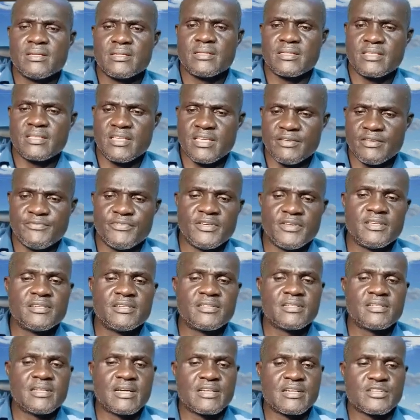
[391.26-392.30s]
giving
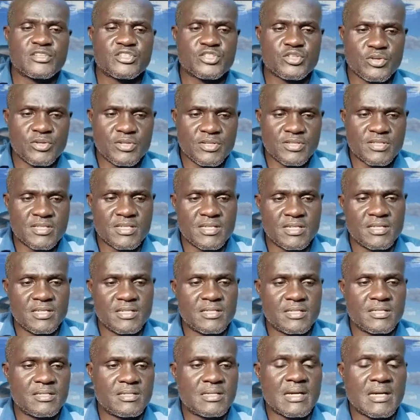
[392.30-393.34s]
and sowing seed,
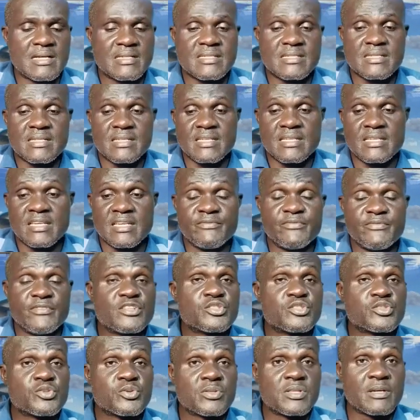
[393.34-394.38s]
that's giving
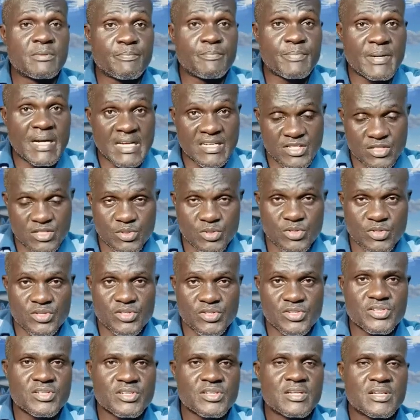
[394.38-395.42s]
to the
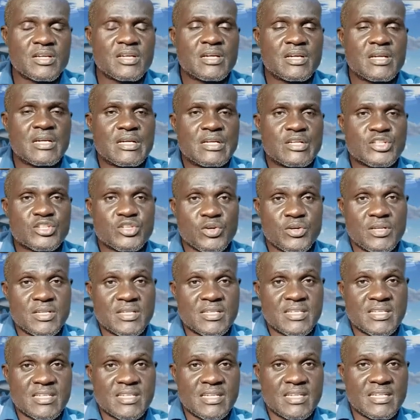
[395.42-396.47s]
pastors, sowing
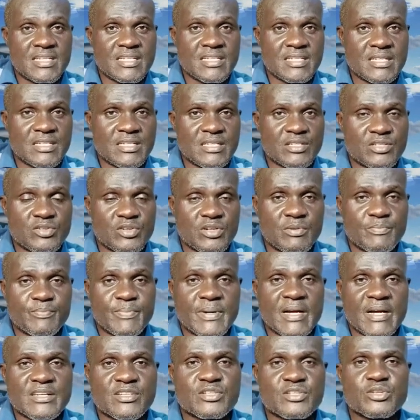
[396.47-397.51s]
seed to the
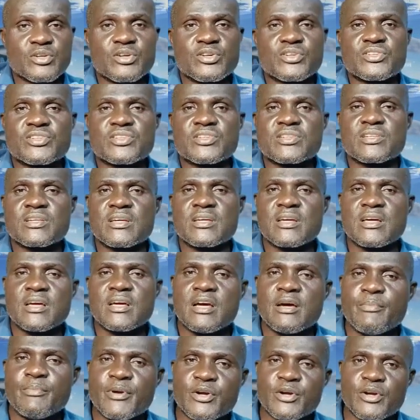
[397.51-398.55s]
pastors
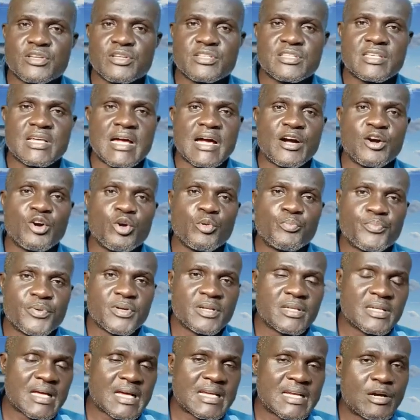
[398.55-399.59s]
because they are hoping
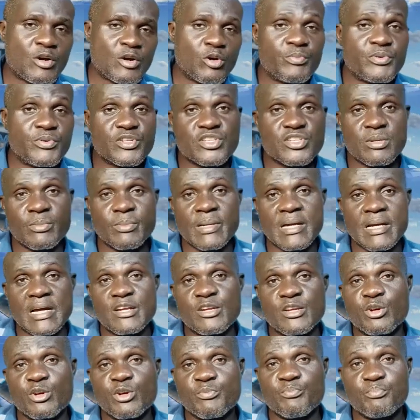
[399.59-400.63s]
that there will be some kind
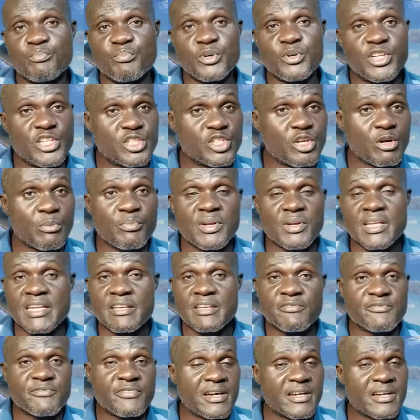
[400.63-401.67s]
of money doubling
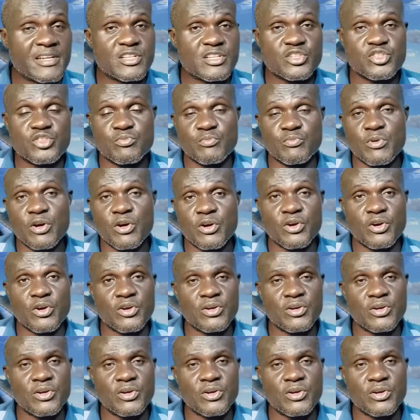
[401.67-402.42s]
effect tomorrow.